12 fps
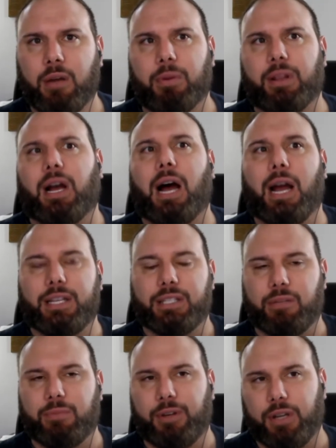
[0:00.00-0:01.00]
but the highest
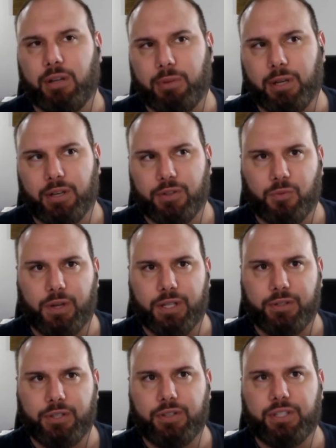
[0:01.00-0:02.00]
stability because
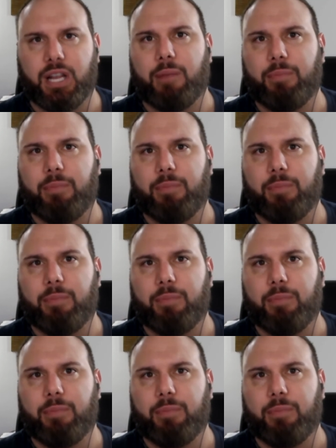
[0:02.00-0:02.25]
once you set